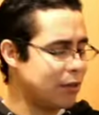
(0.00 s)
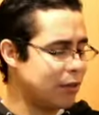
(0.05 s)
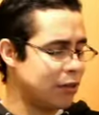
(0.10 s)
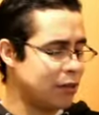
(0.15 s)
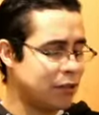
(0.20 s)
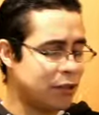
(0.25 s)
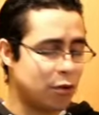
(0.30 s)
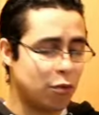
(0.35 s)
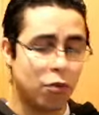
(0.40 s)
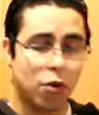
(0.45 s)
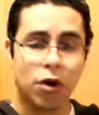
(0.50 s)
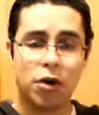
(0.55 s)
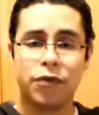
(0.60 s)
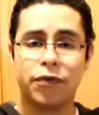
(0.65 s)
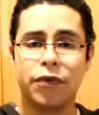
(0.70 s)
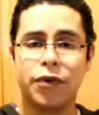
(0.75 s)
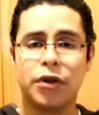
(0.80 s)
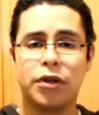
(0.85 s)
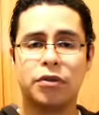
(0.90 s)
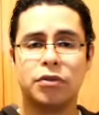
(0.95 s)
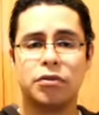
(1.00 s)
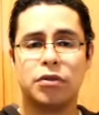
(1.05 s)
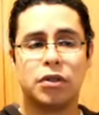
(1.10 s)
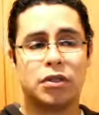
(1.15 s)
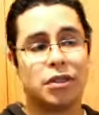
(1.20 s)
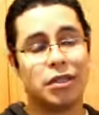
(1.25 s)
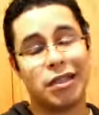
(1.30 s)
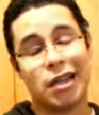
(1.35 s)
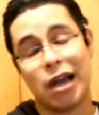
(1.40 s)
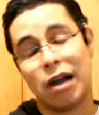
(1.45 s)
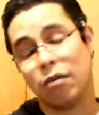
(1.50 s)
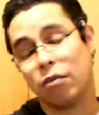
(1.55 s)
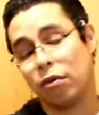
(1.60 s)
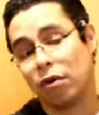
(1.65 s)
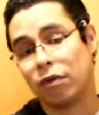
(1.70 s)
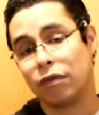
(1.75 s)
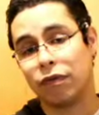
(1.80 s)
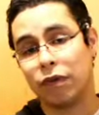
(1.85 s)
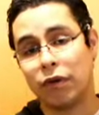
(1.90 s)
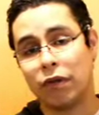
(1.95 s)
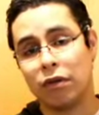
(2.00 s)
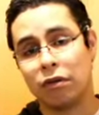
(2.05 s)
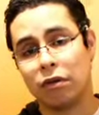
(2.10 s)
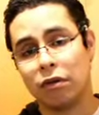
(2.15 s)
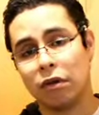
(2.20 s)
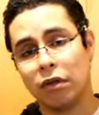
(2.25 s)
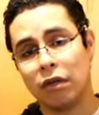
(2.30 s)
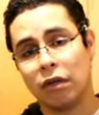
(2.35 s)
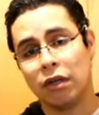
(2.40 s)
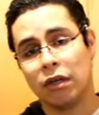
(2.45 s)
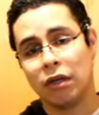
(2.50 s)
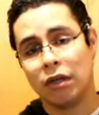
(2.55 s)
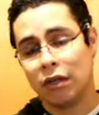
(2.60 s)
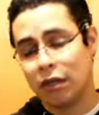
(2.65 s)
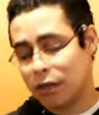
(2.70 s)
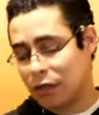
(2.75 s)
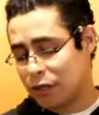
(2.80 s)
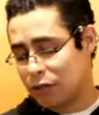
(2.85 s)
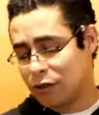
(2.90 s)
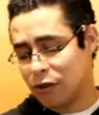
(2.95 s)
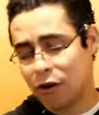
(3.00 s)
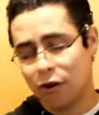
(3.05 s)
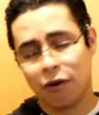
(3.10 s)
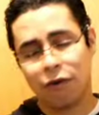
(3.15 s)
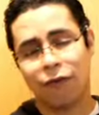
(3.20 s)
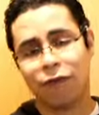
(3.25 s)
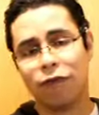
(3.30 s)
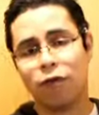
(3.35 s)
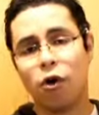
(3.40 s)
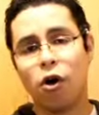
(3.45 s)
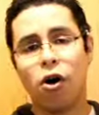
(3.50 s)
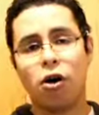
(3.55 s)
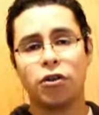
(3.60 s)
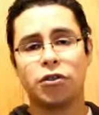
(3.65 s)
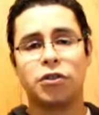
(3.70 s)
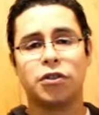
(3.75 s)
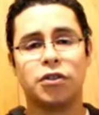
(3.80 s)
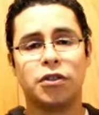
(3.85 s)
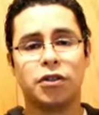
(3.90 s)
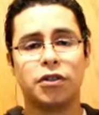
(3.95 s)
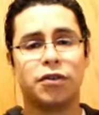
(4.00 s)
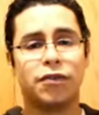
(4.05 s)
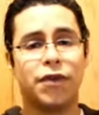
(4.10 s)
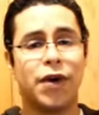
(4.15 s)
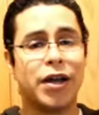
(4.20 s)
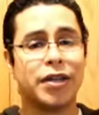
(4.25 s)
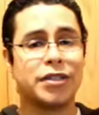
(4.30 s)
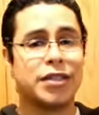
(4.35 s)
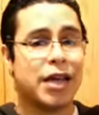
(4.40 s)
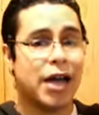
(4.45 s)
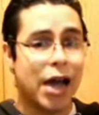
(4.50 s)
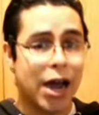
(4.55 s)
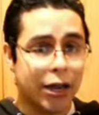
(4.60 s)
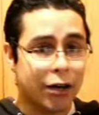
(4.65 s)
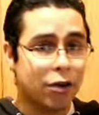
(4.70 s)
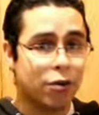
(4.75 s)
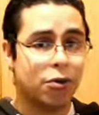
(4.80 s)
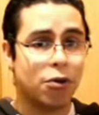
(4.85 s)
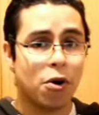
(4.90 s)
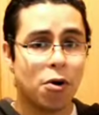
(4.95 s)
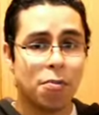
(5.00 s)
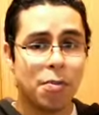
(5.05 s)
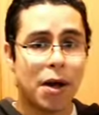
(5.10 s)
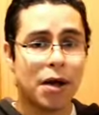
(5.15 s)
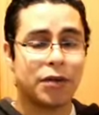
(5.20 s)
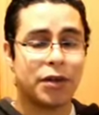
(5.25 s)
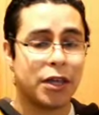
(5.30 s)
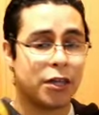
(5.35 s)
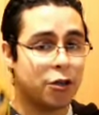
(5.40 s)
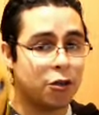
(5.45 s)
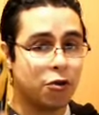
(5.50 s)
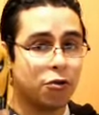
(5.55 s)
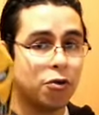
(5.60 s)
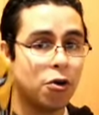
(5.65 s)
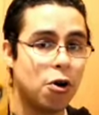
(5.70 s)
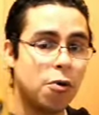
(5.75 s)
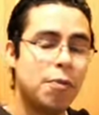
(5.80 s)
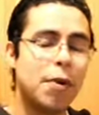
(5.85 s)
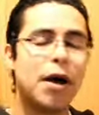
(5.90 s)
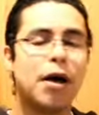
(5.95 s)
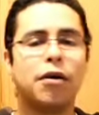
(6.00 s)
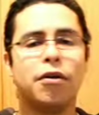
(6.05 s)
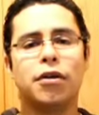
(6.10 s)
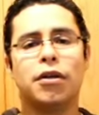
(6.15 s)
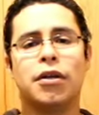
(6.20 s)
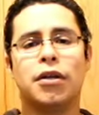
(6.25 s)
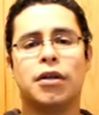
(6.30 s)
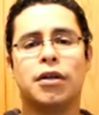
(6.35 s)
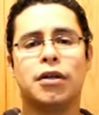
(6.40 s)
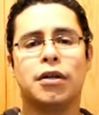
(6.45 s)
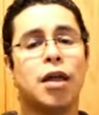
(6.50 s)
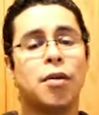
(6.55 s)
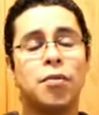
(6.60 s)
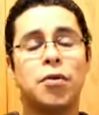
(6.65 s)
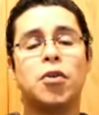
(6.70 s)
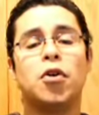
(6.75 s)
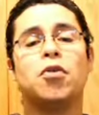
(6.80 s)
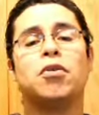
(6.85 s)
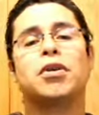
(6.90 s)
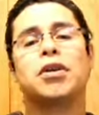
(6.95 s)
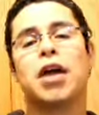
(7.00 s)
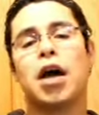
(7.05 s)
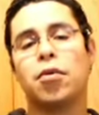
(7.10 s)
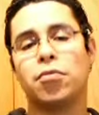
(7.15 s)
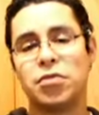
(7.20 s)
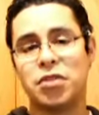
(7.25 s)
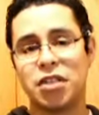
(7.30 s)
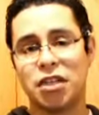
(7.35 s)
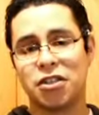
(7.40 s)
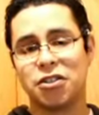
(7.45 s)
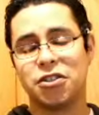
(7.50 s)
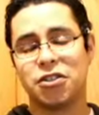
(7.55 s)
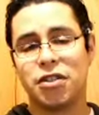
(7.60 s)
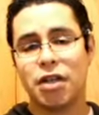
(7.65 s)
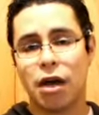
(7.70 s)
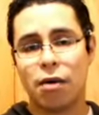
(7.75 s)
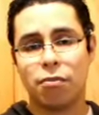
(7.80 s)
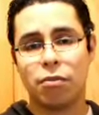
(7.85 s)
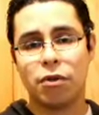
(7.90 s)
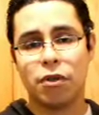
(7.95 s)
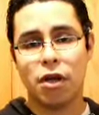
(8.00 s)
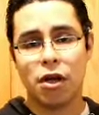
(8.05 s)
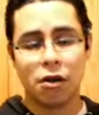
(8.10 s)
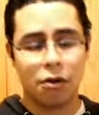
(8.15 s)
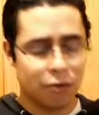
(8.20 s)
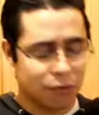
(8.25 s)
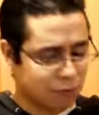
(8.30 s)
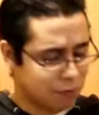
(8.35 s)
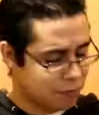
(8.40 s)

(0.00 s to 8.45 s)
Does it work for you? Does it not work for you? Is there a flaw to the device that I don't know about, that you know about? Let me know in the comment section down below.